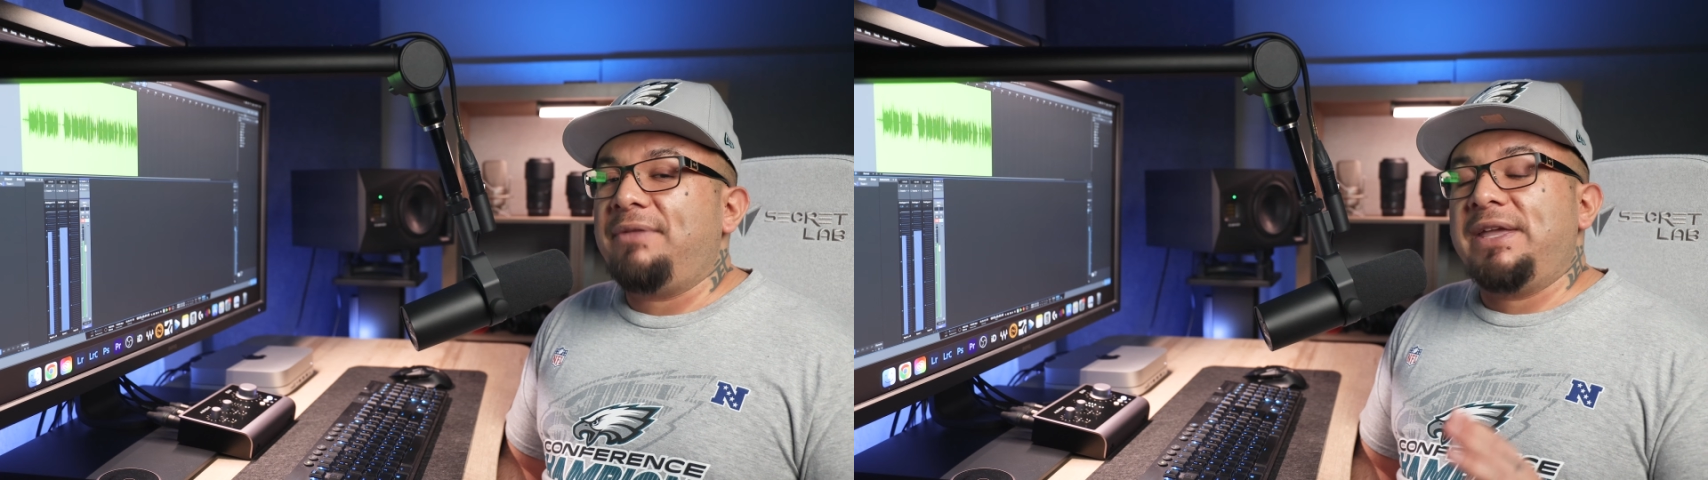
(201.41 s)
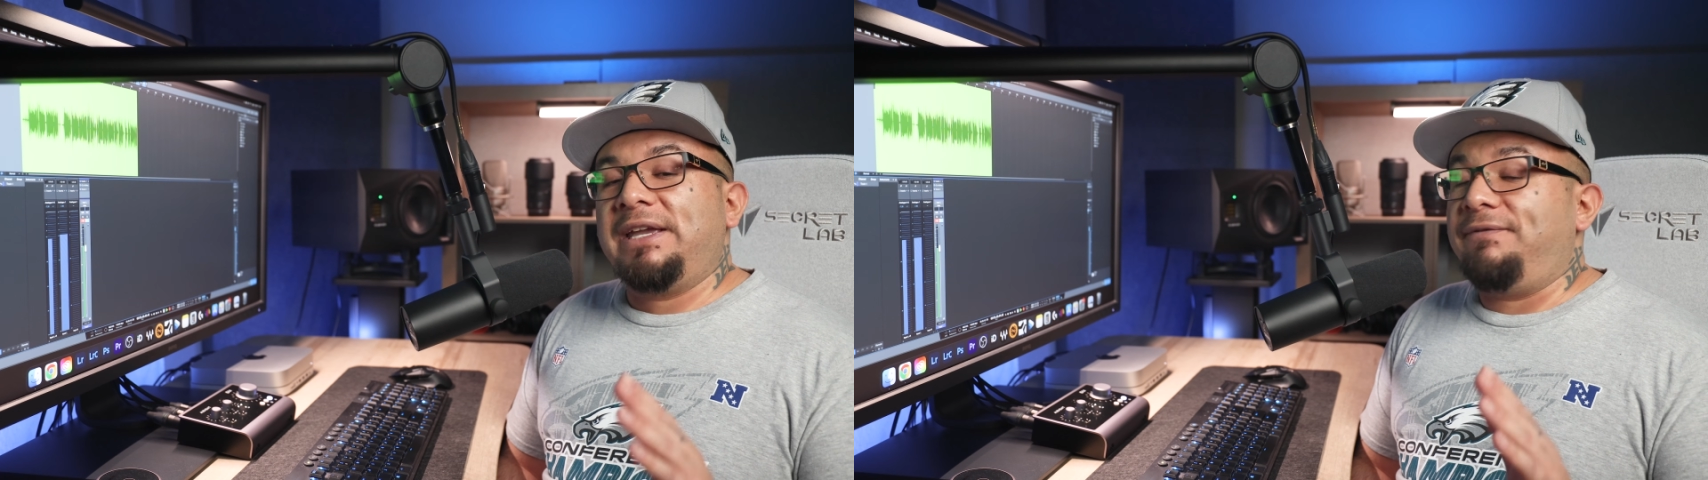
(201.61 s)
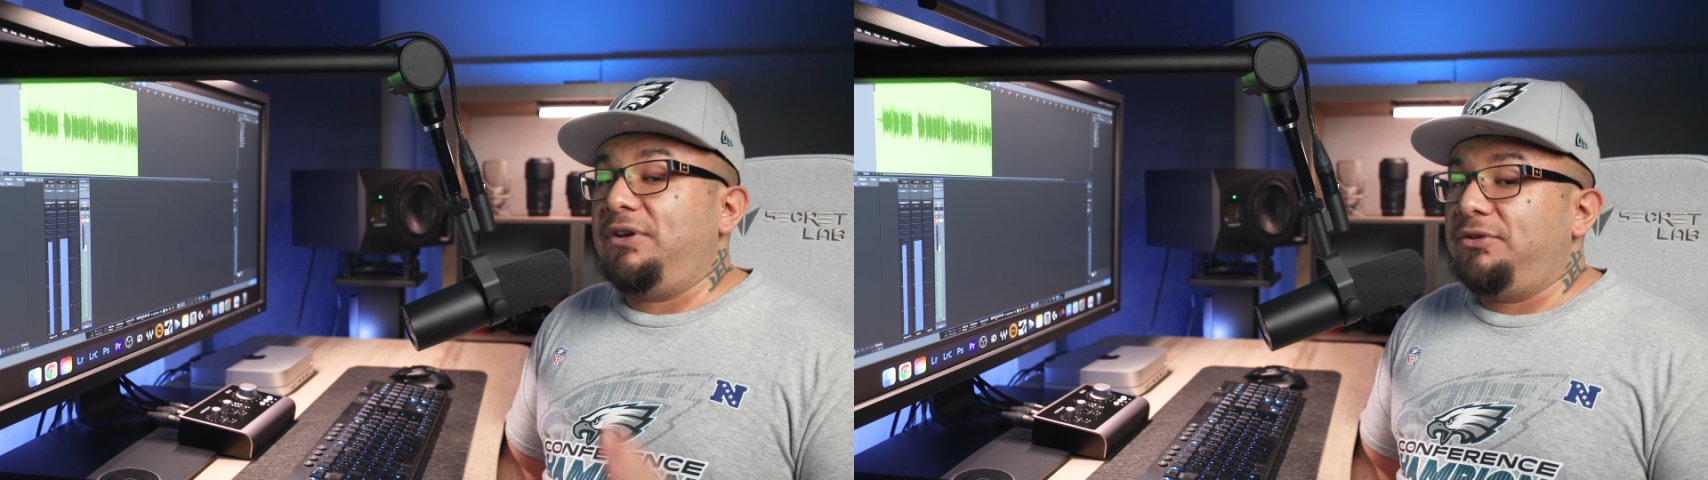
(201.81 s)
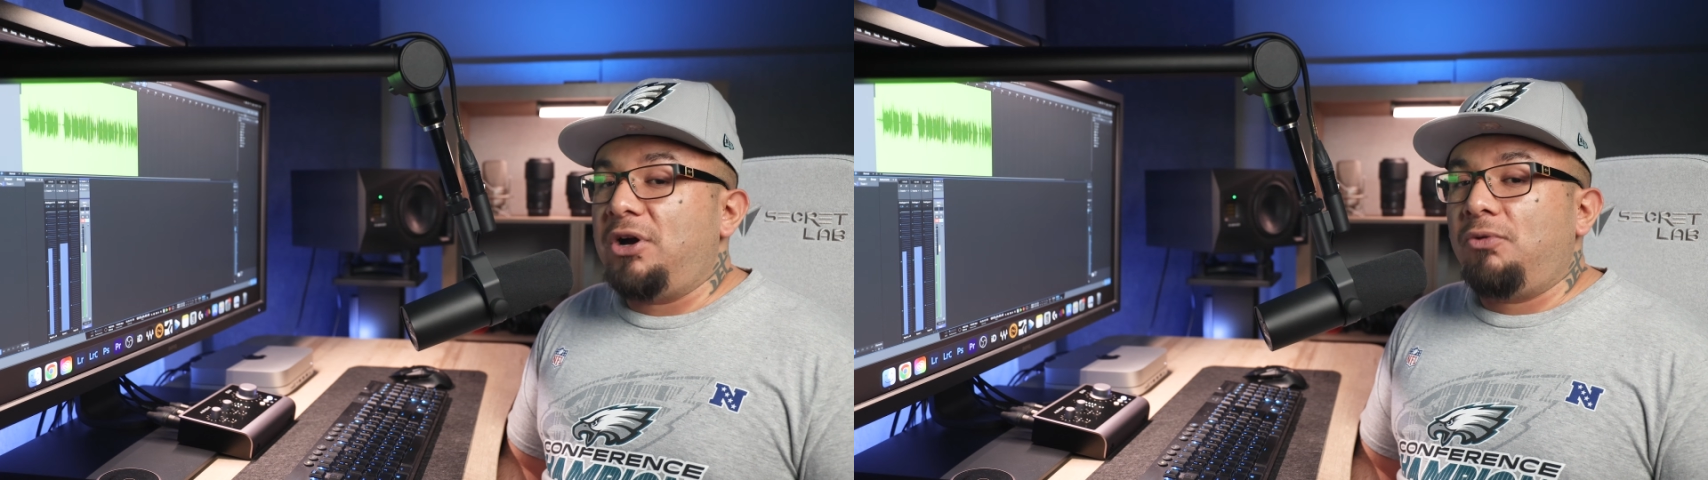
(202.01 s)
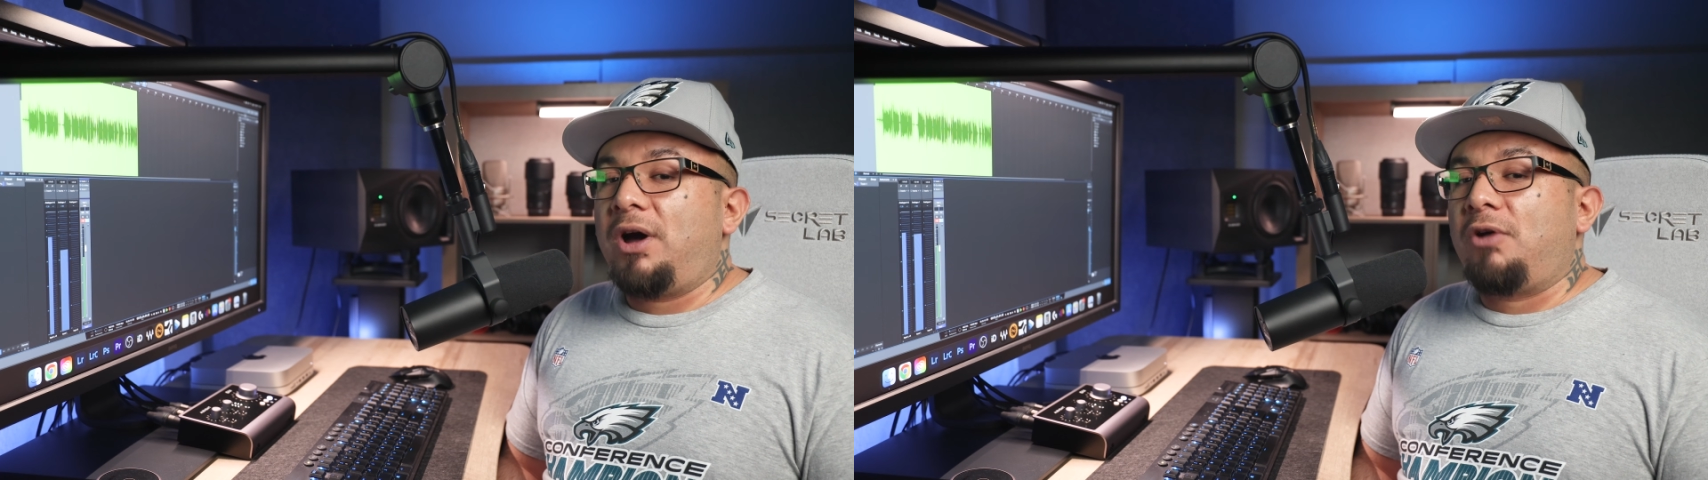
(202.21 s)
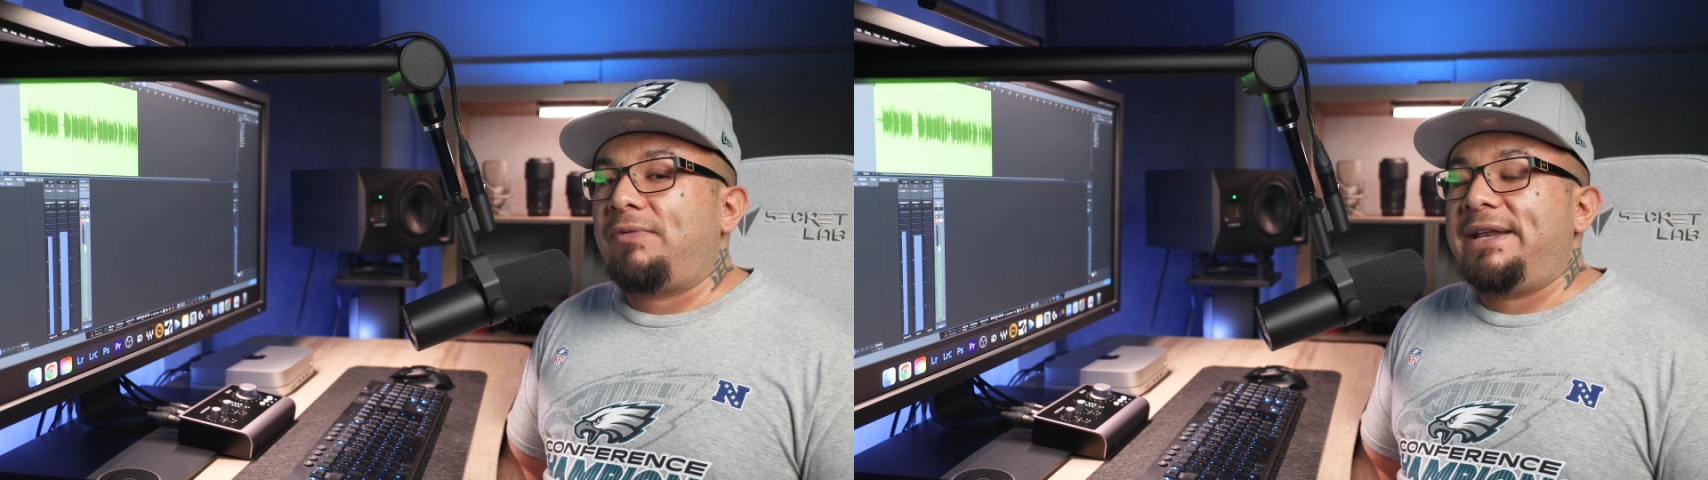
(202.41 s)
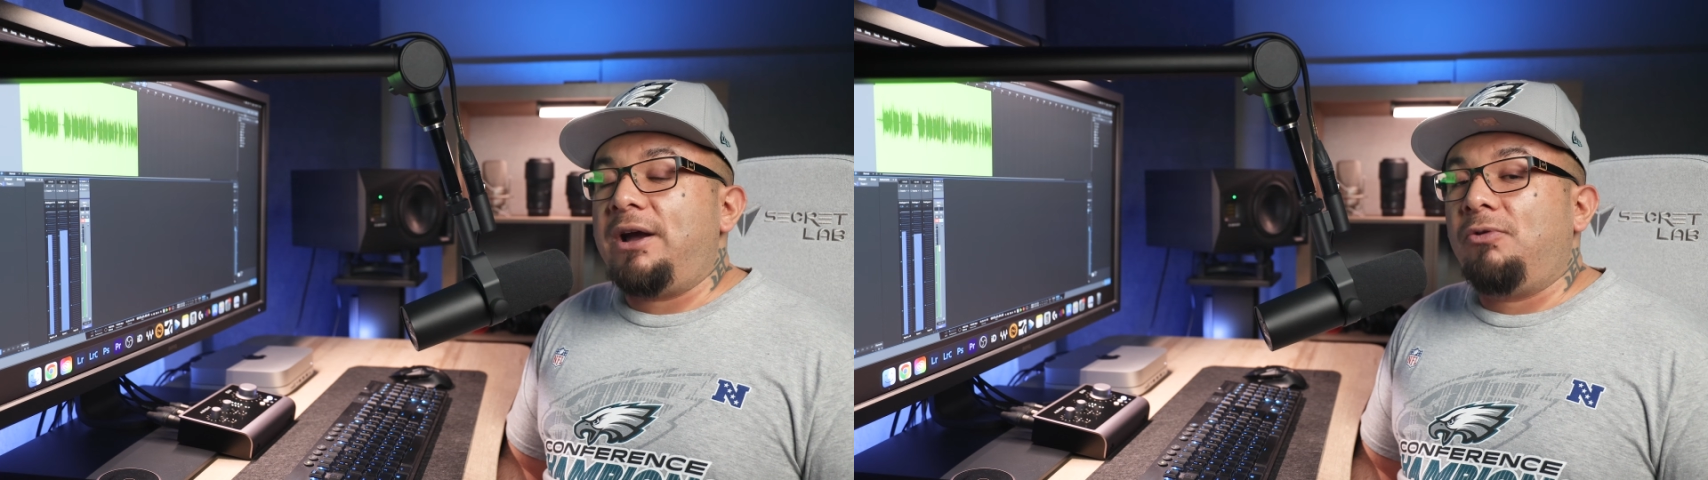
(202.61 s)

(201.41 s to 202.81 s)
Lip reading: I think if you don't already